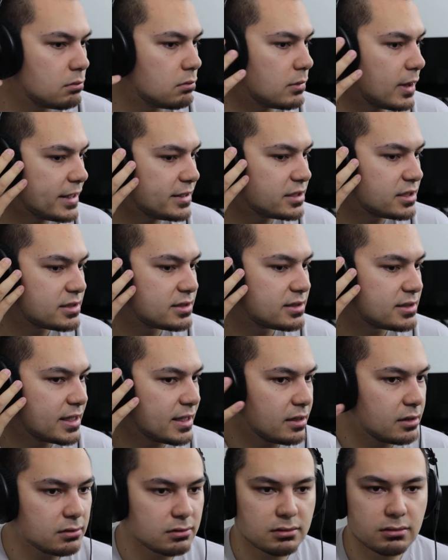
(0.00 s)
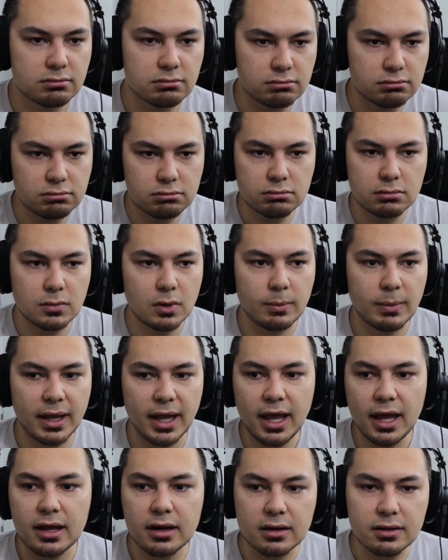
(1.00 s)
they just sit on my
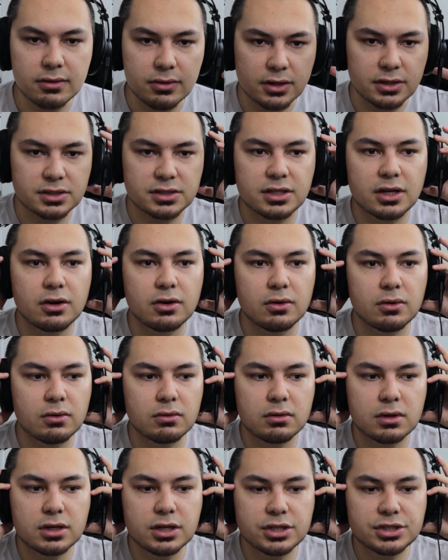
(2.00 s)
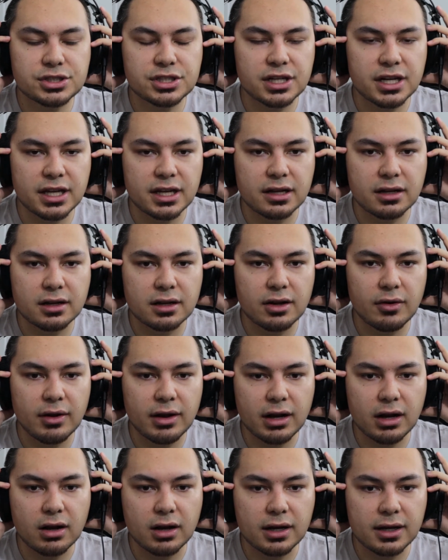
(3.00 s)
head. There's no cushioning
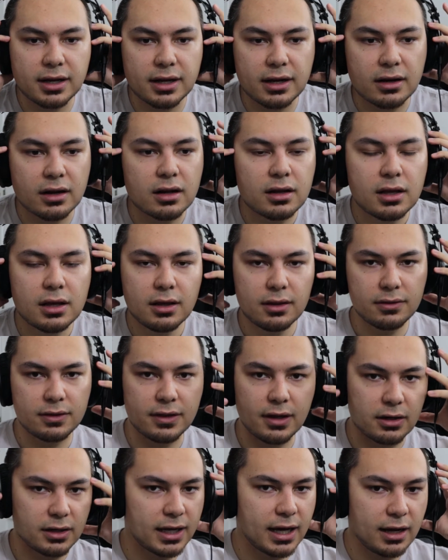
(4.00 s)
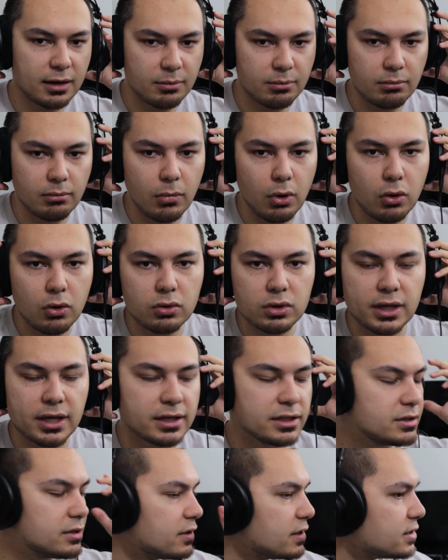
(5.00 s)
going on here. They're not
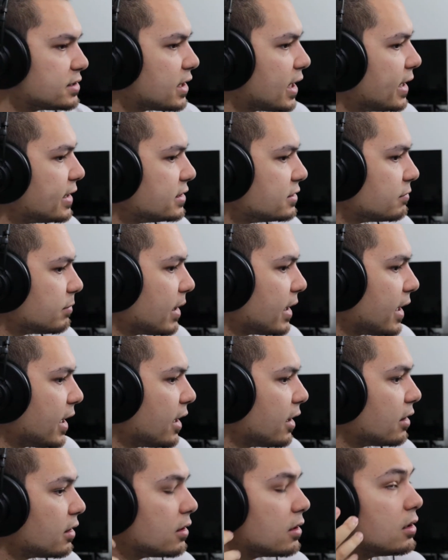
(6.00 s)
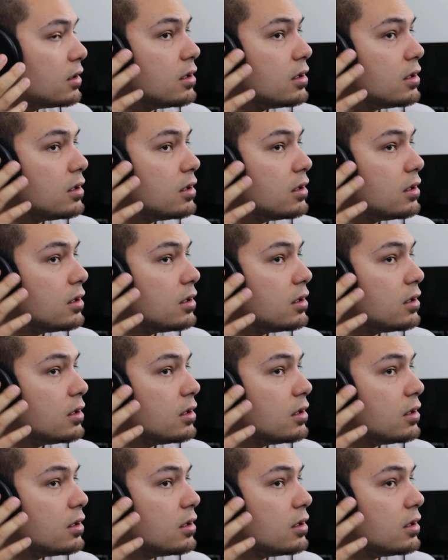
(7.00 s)
molding to the sides of my head.